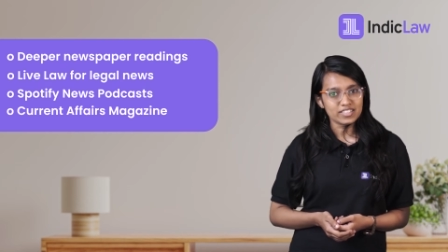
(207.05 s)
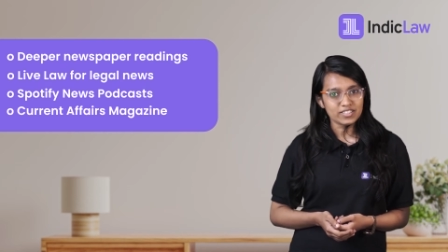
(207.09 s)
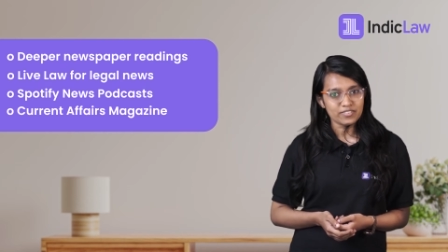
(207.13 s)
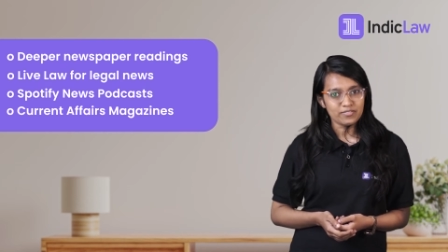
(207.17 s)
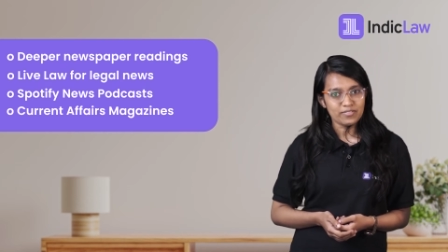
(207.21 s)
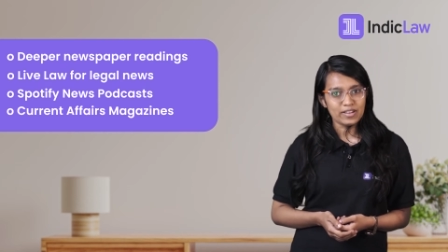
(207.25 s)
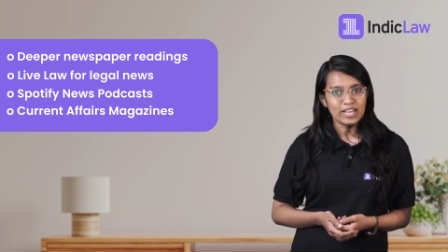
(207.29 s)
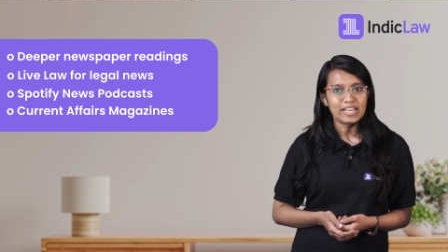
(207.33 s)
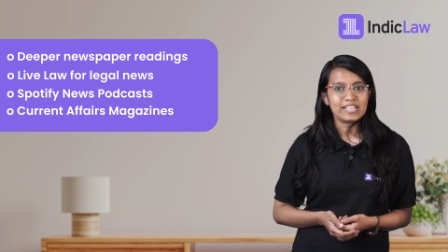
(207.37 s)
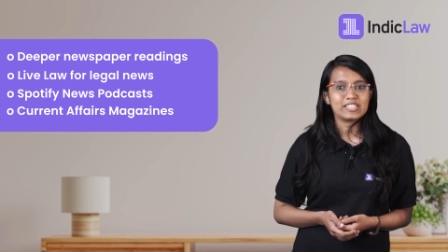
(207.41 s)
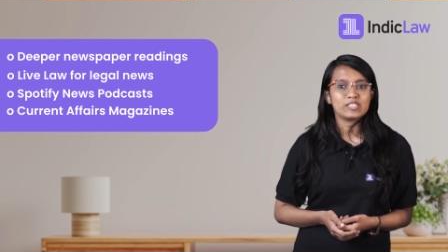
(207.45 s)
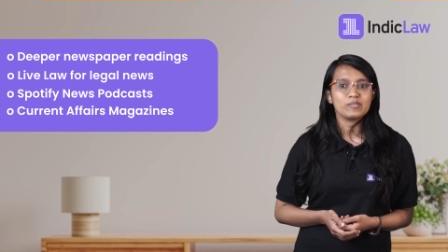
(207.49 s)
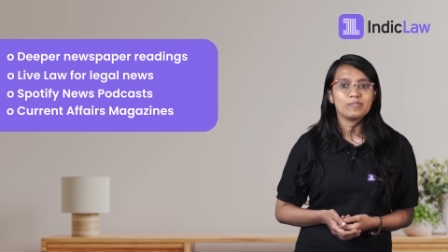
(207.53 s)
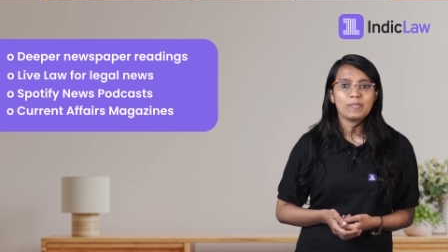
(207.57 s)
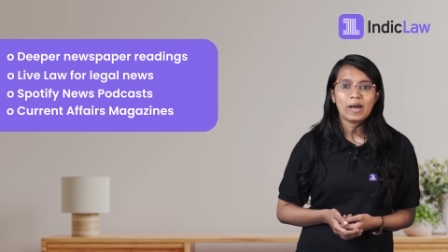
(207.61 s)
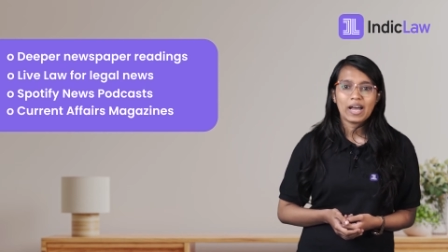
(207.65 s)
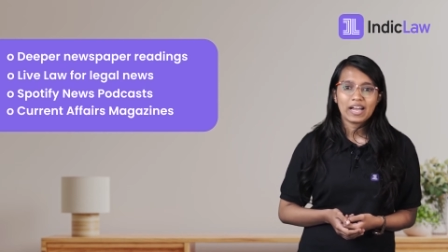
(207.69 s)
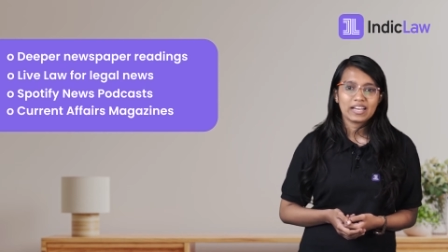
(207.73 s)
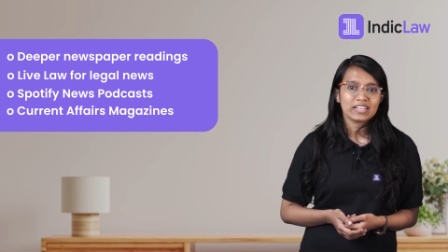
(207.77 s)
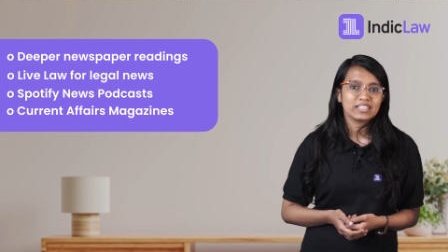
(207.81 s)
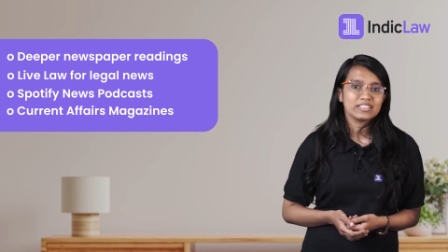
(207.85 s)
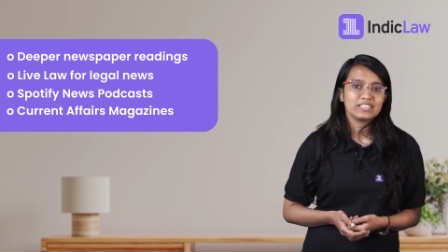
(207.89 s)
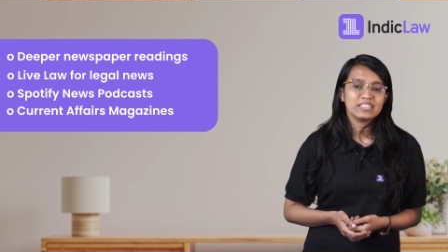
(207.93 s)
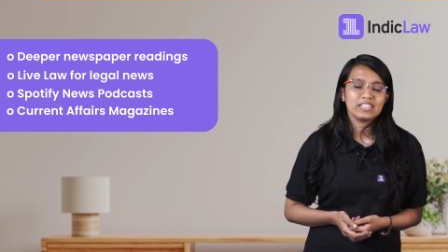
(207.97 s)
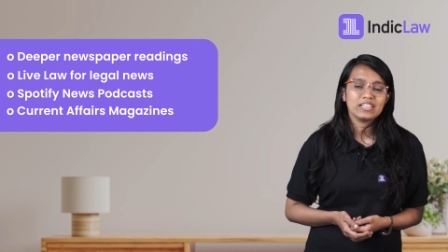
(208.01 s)
Affairs
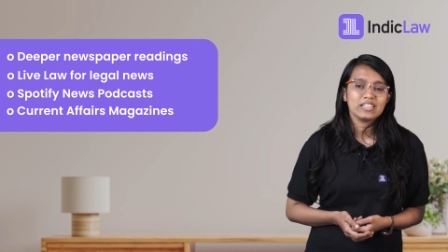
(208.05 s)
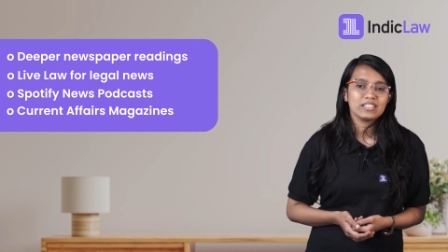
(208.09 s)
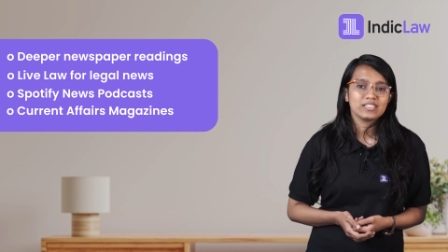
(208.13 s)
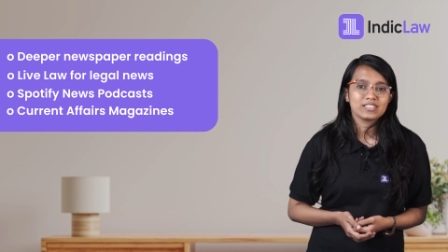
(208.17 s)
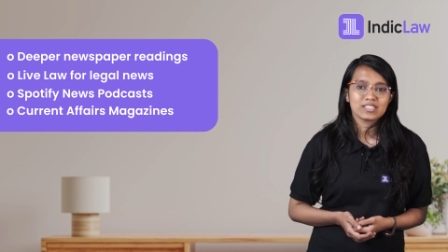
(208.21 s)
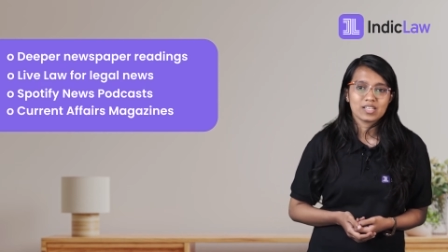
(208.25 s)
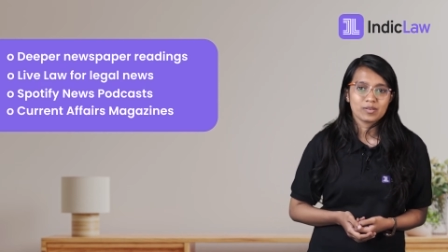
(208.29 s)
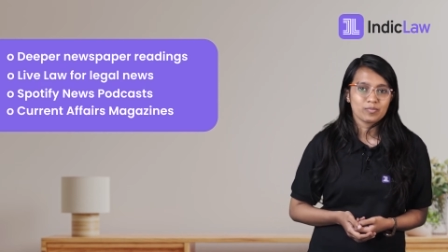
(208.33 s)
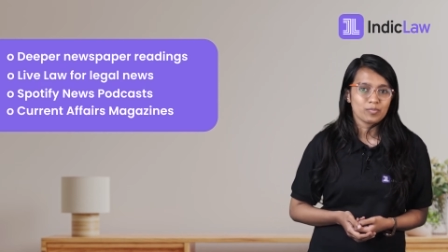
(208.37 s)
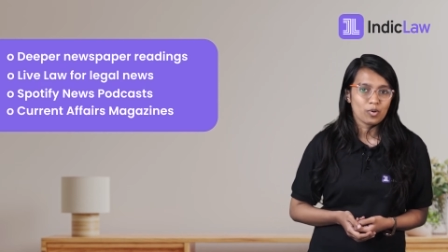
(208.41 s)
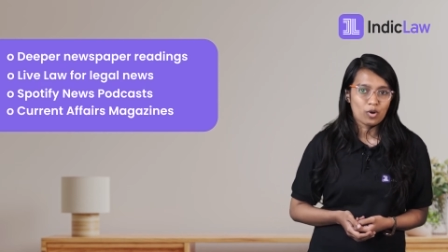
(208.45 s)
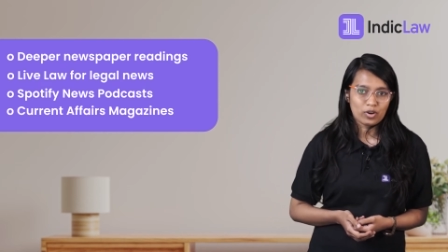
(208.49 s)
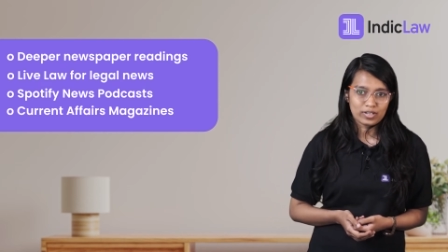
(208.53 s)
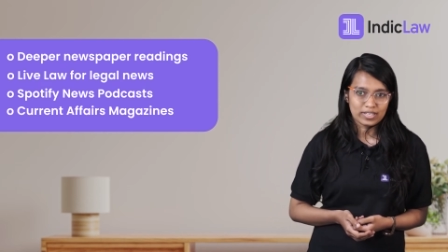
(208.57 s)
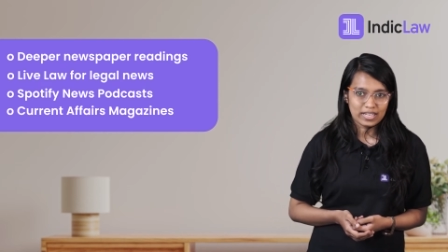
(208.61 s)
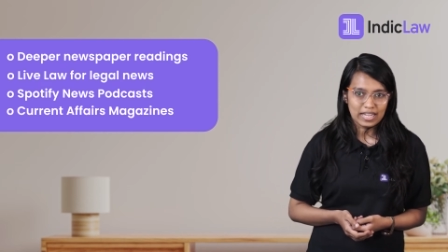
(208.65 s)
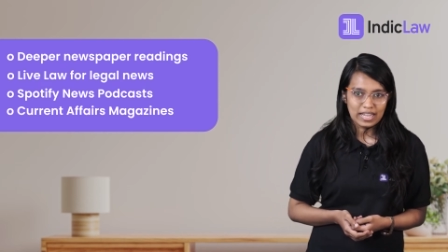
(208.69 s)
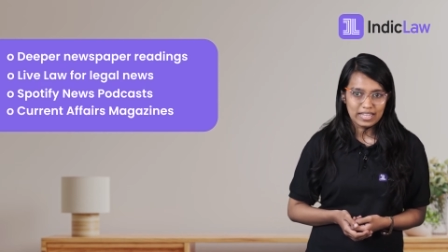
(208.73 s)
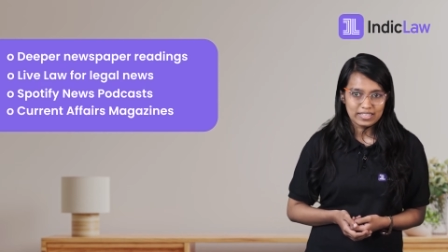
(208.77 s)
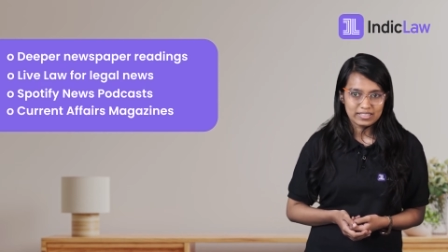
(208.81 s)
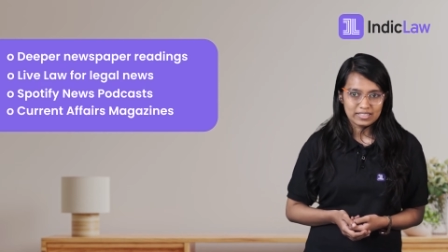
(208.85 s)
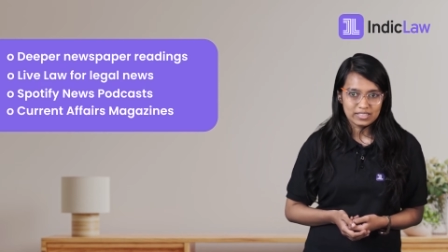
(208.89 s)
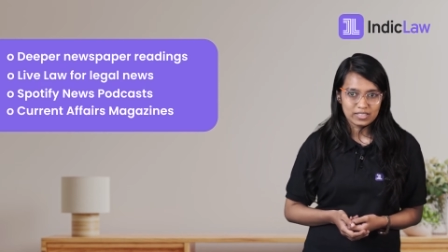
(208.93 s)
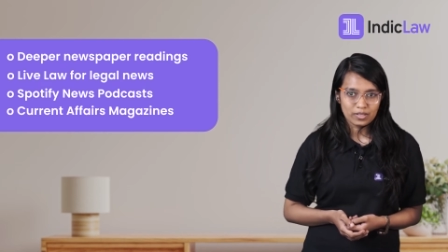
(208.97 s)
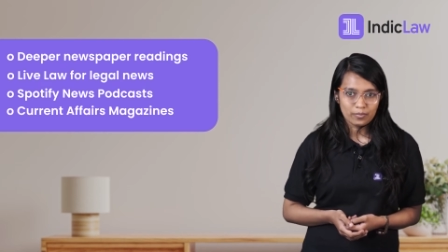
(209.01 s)
magazines and
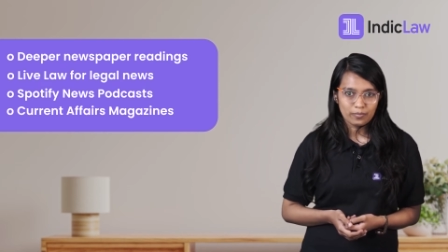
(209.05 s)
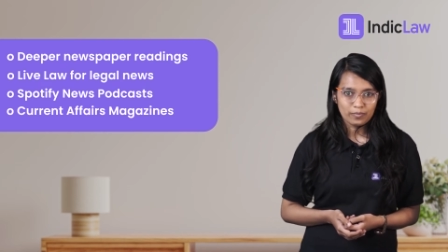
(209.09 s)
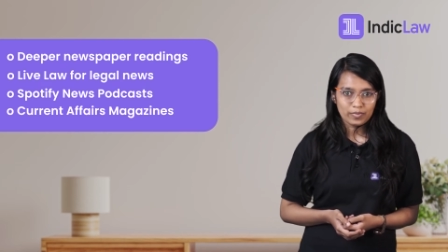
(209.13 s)
podcasts.